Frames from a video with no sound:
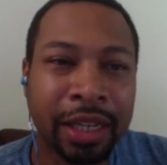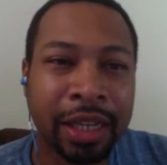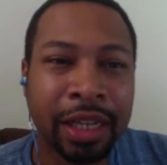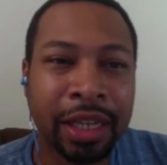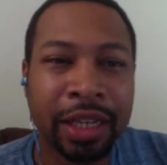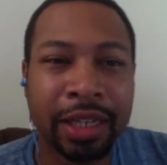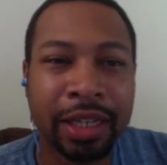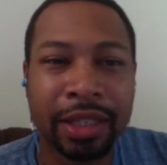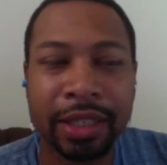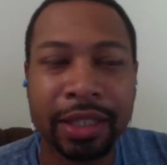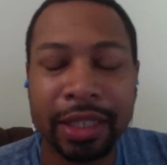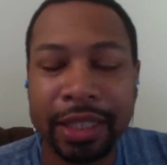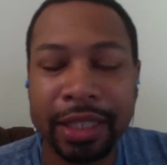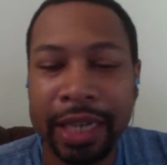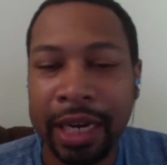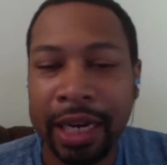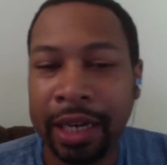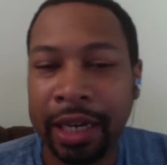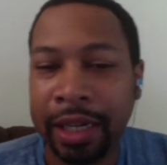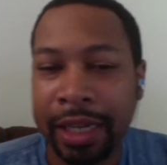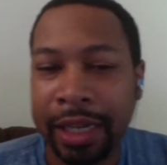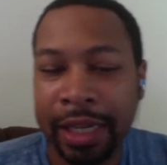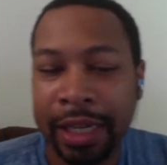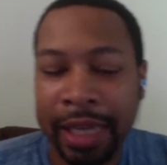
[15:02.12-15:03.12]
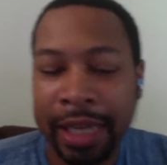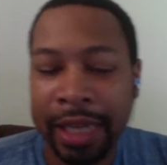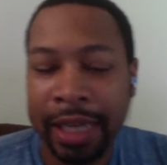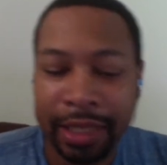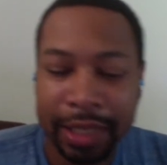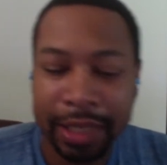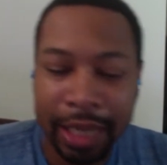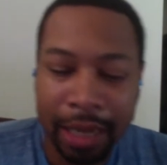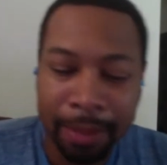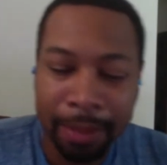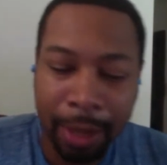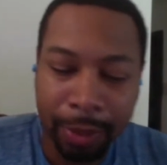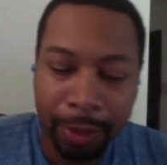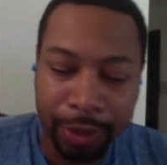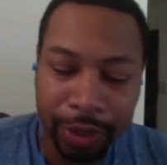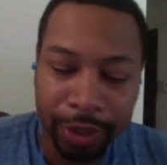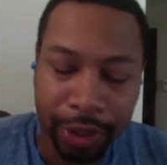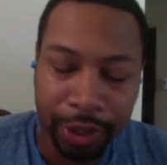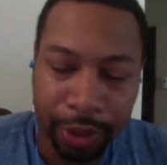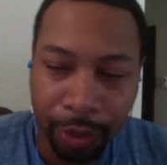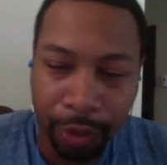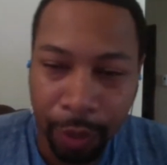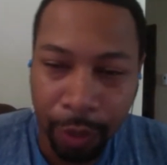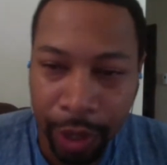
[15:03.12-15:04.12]
since I at that time I was
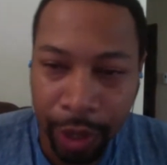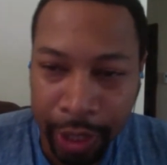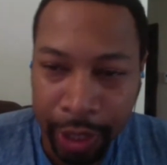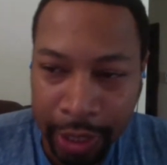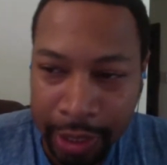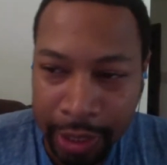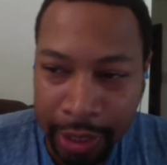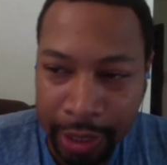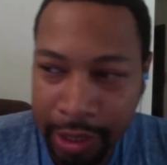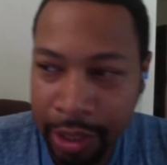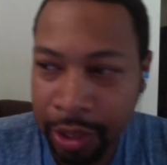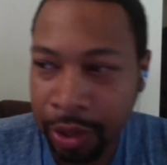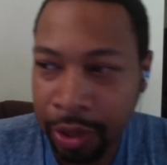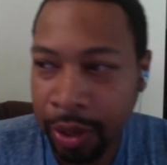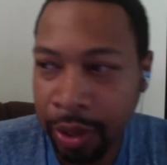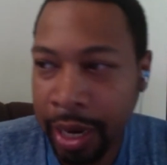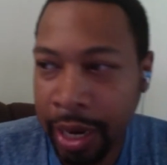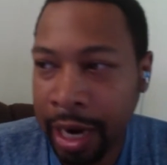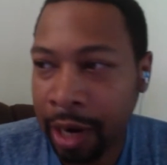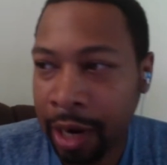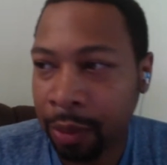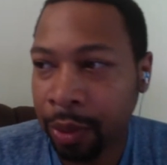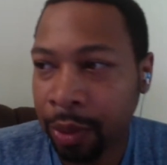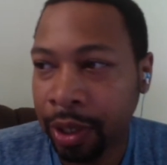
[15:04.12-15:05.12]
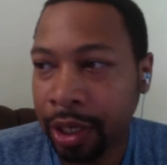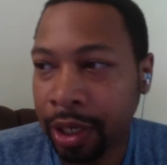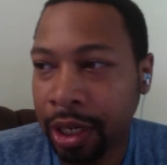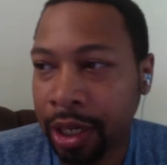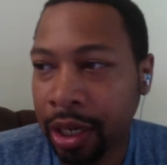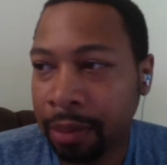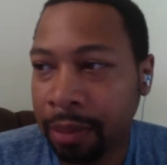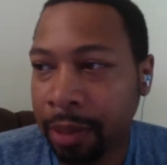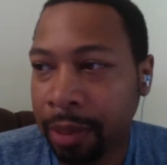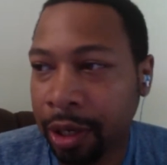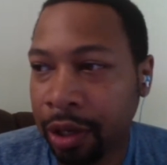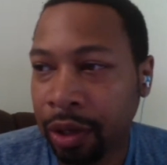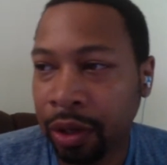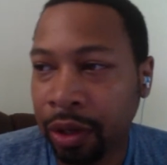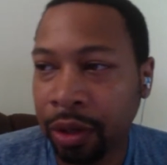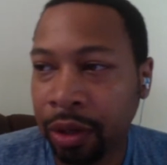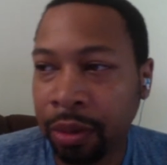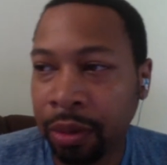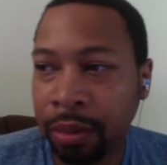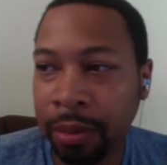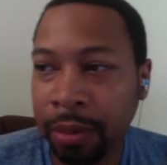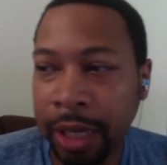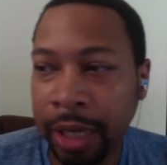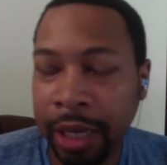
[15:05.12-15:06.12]
still working, so I would come
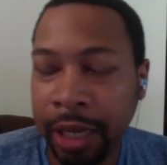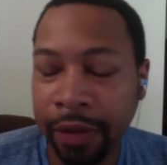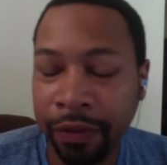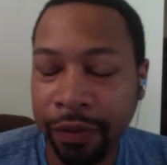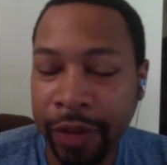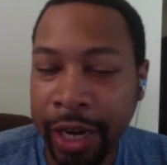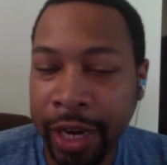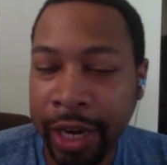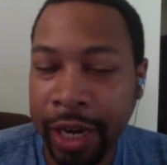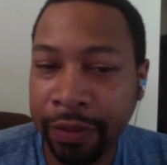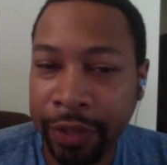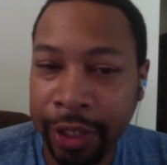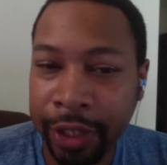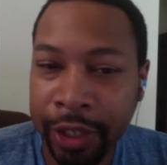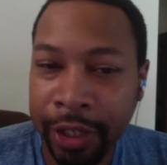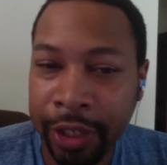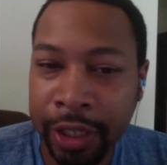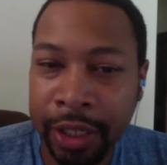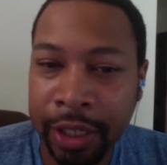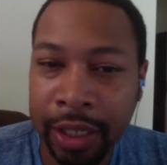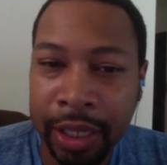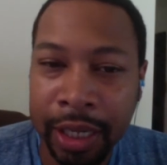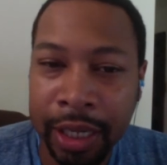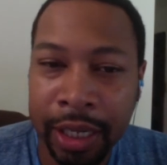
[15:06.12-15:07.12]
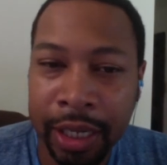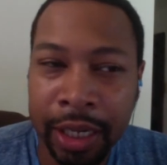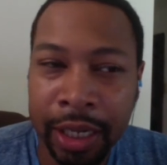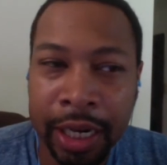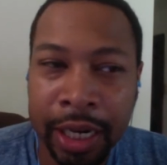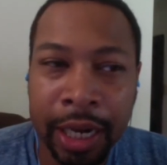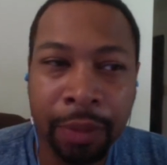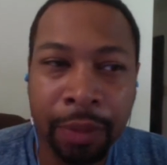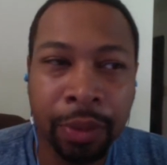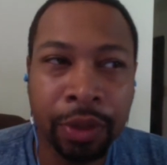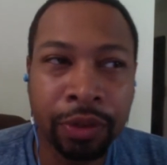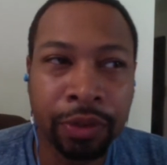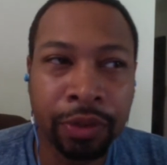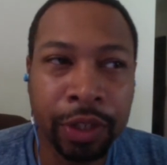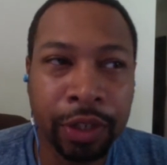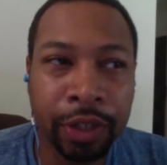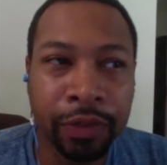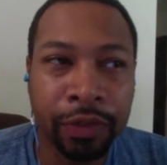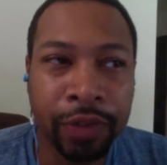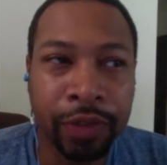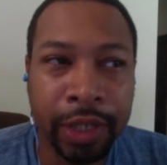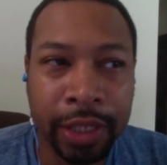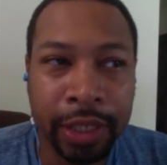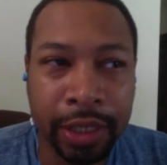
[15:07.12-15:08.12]
home at five thirty, and then I would mm-hmm.
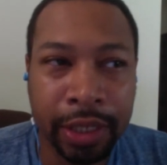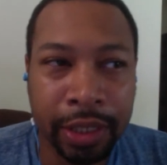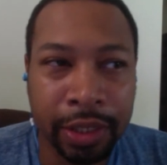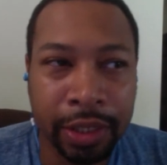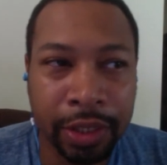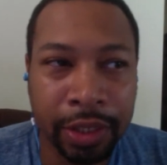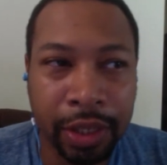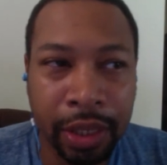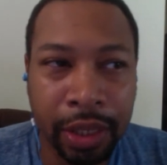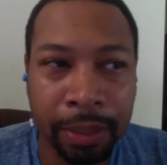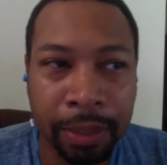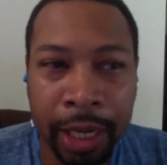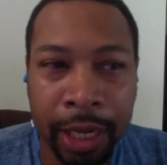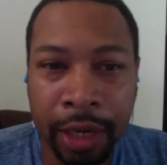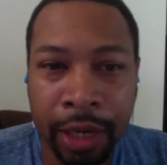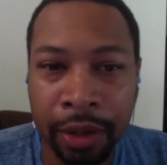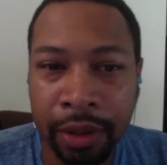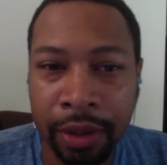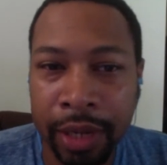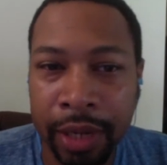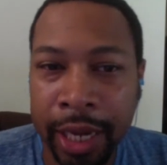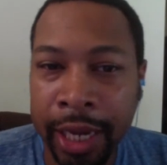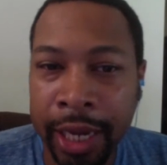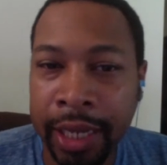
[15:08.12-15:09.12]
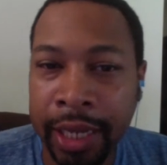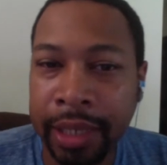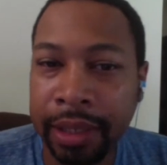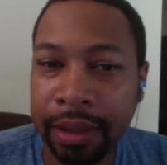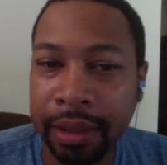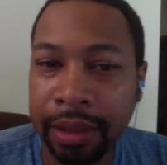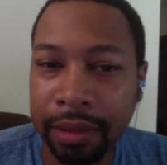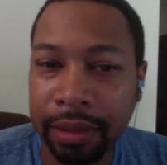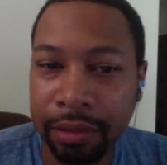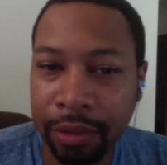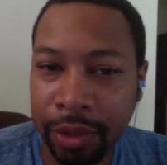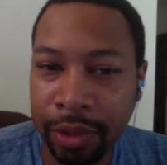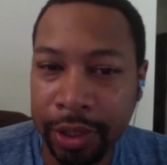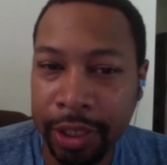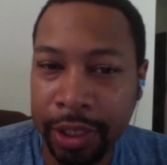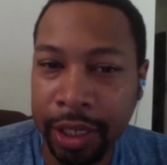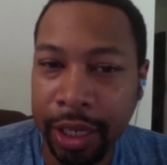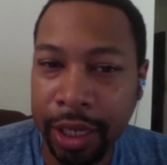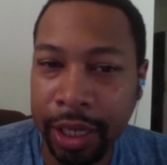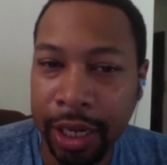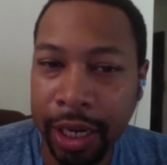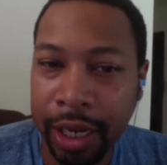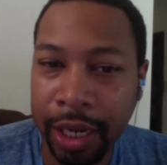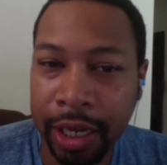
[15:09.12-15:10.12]
renovate until about eight or ten
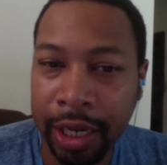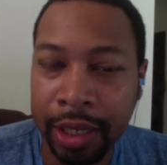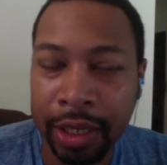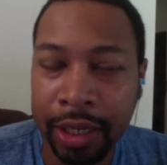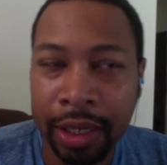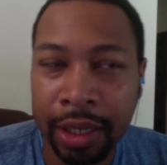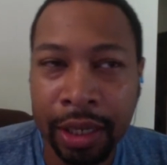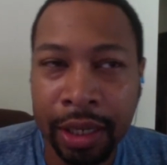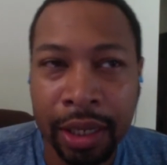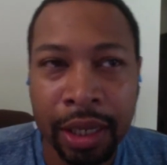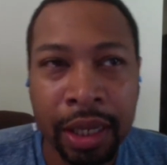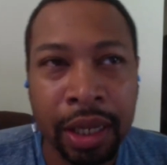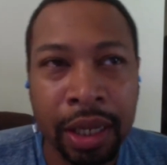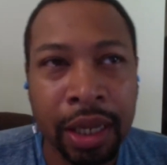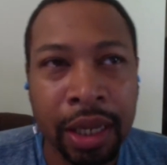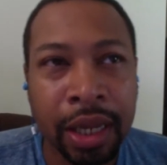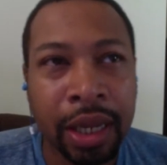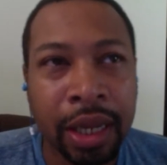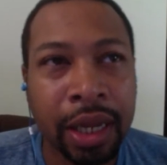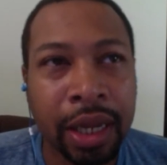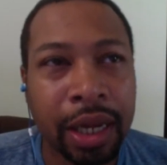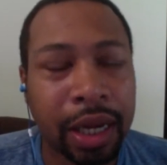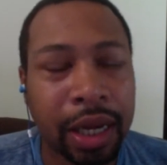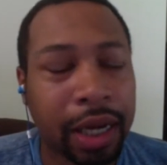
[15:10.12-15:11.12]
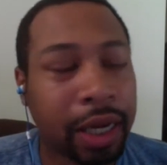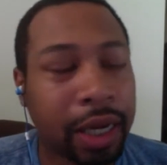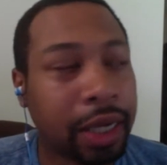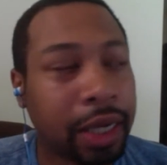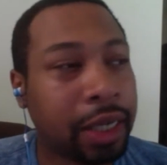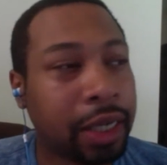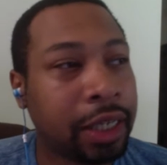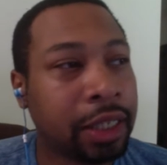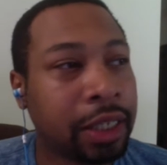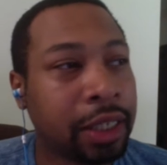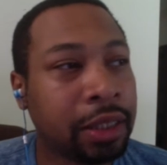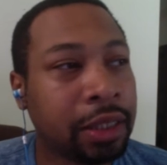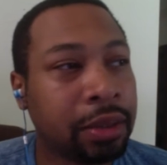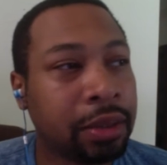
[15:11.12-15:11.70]
o'clock. Mm-hmm. Uh,